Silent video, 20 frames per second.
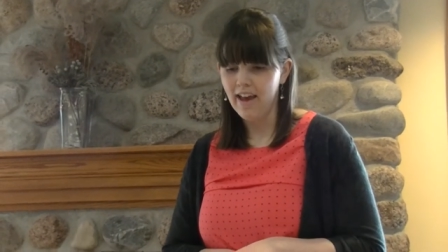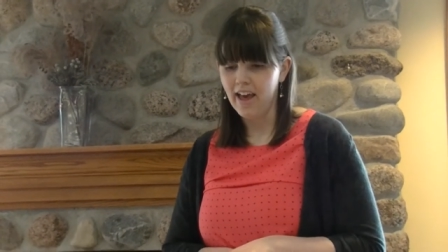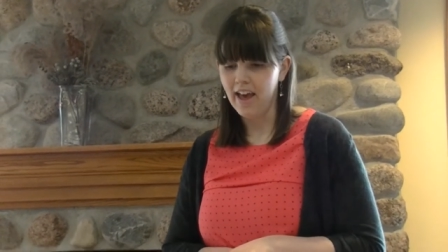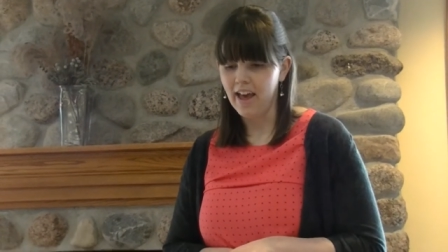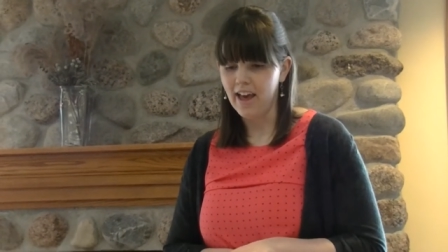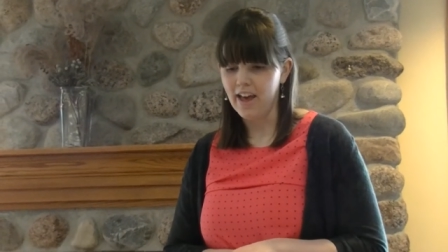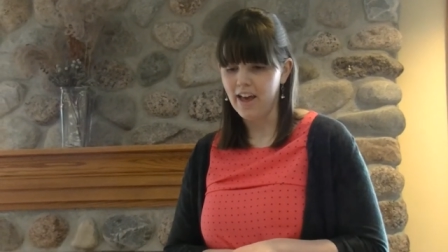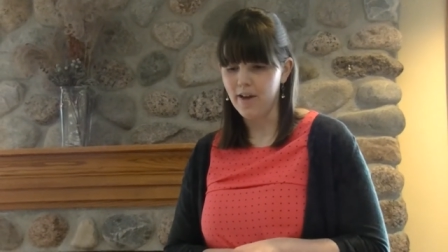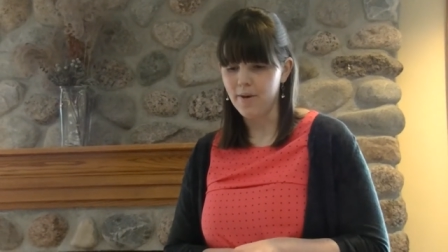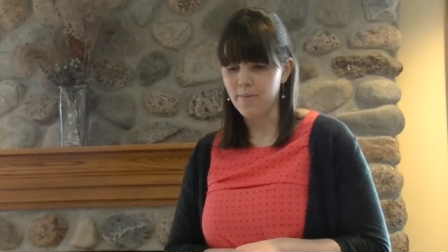
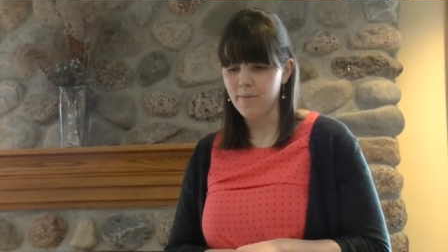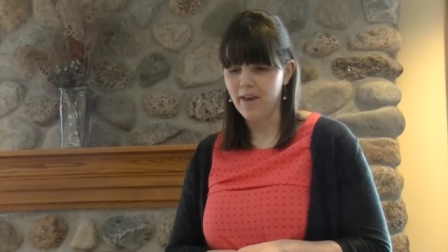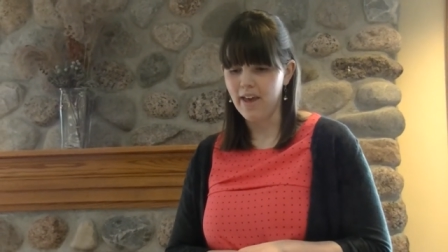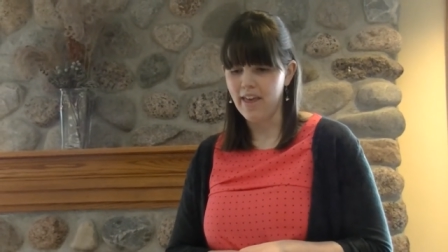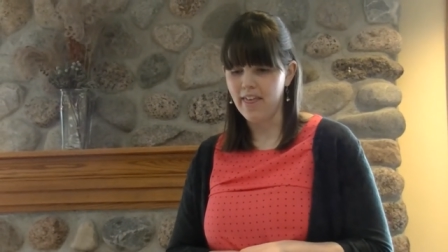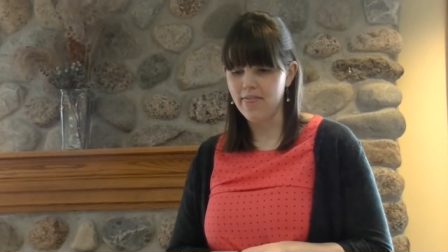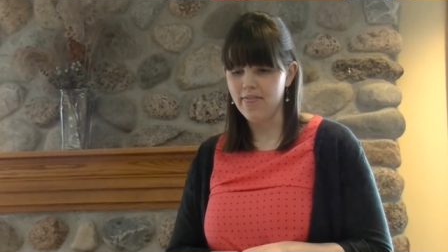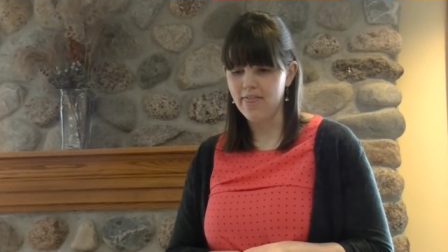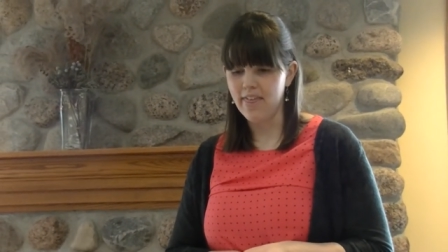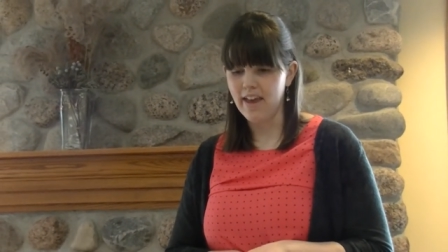Um,
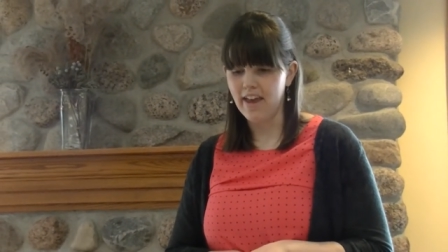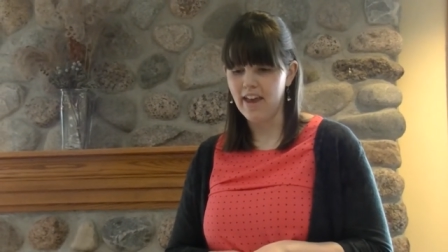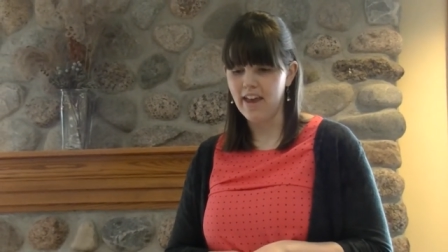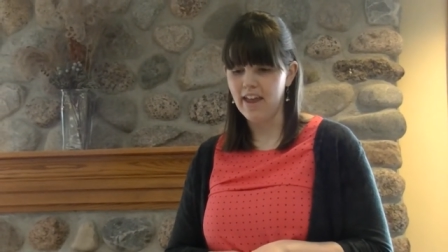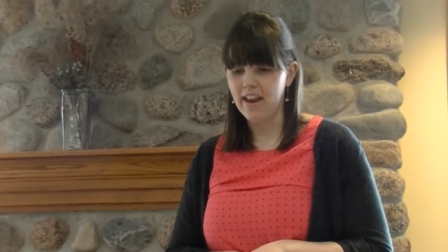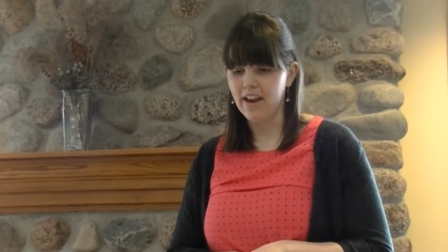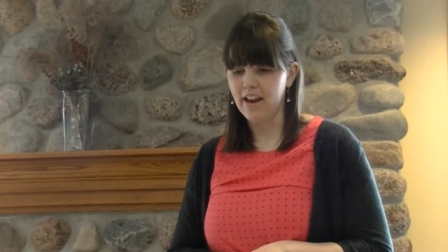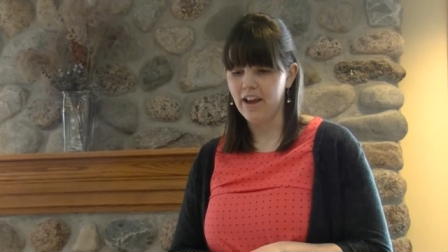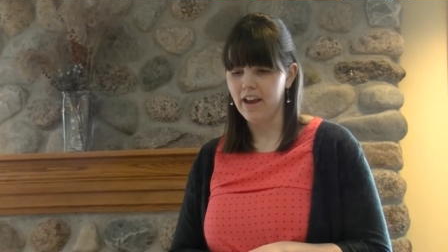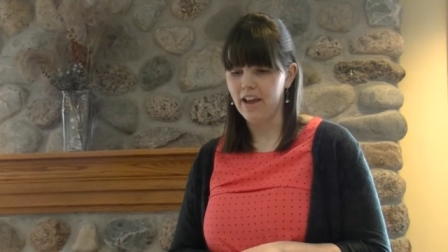and
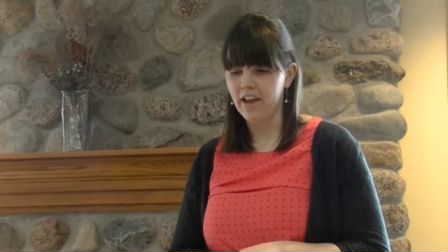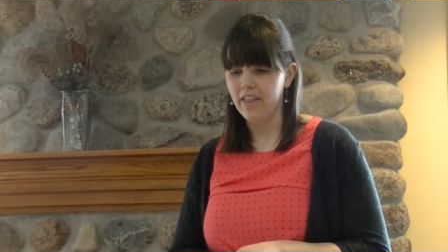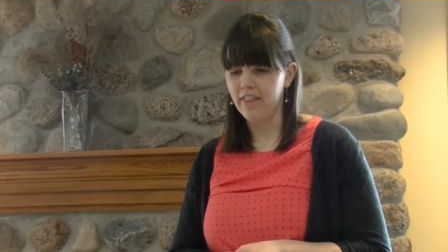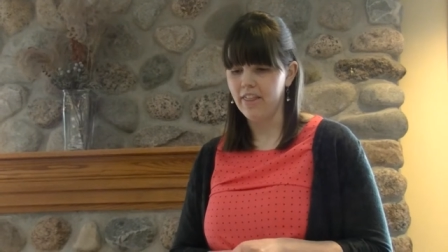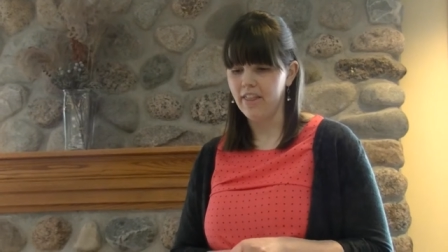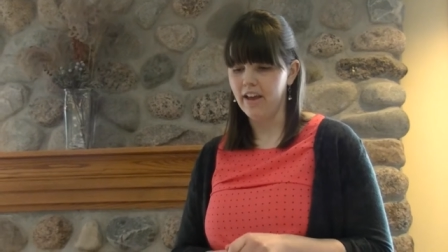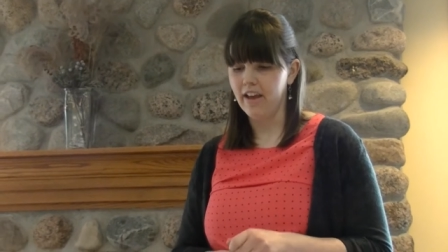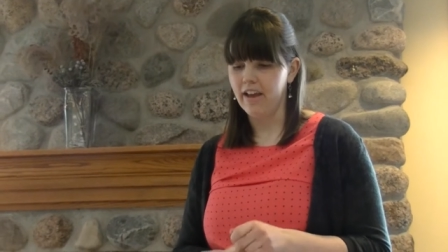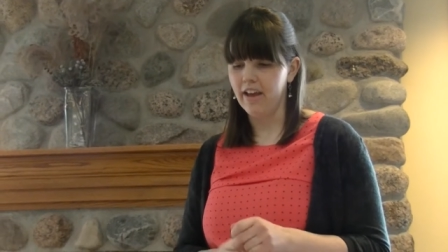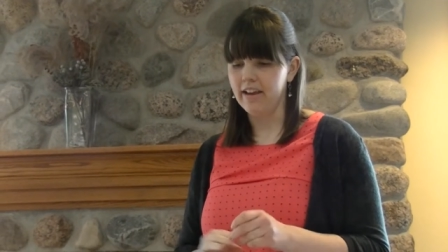then
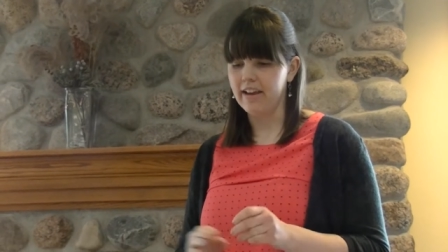uh,